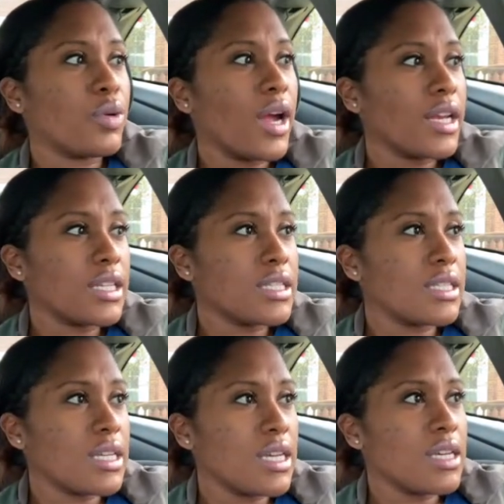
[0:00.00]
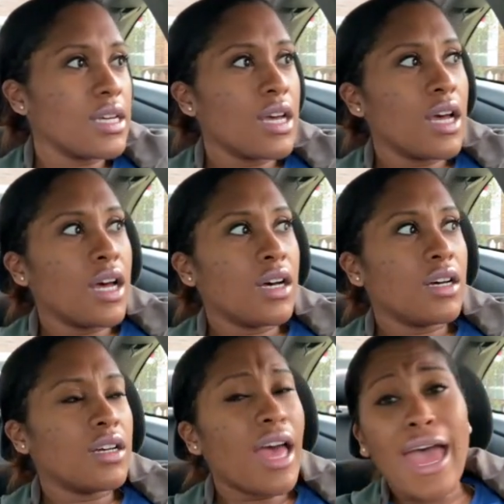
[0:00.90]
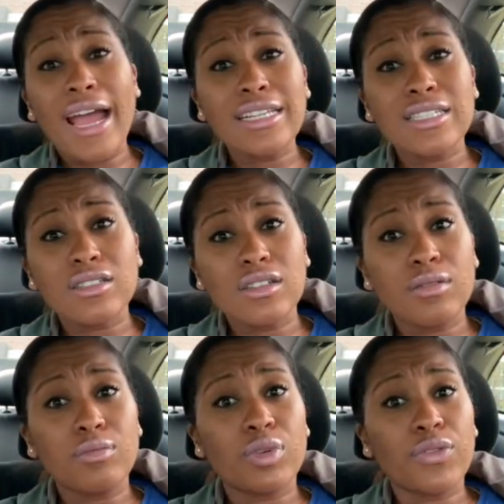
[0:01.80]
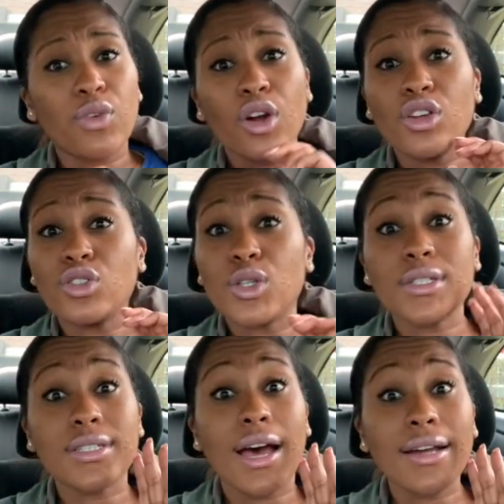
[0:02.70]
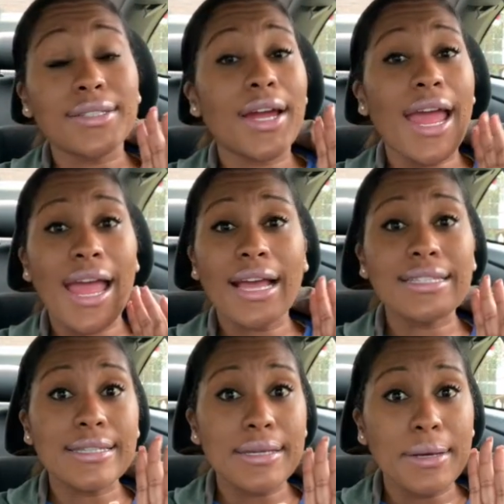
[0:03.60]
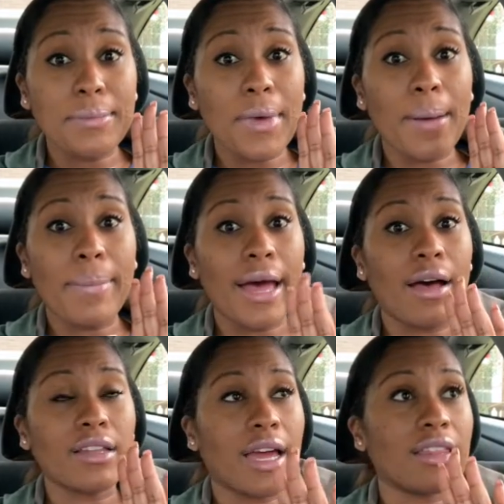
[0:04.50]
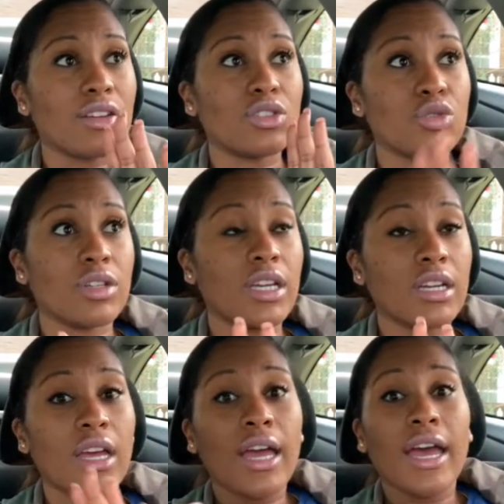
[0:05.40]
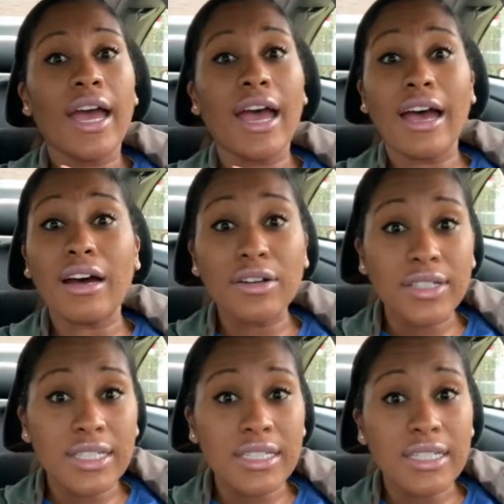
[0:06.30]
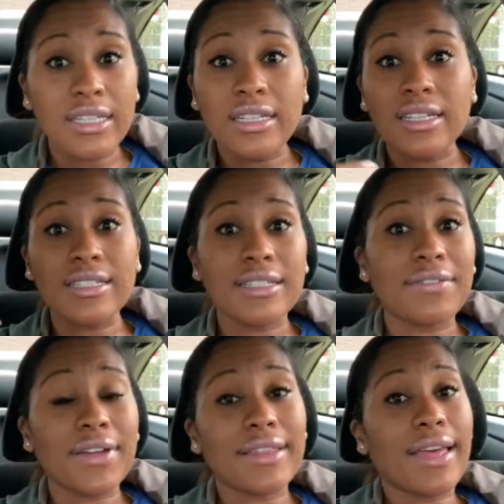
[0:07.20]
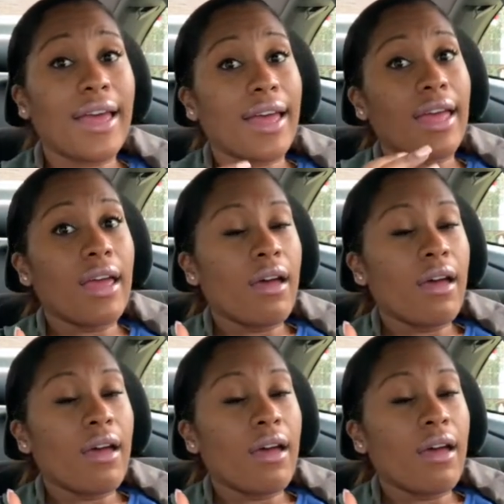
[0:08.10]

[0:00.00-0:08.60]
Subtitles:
pregnancy, ask before you choose a doctor, ask them about like their drink, how is it, and stuff like that.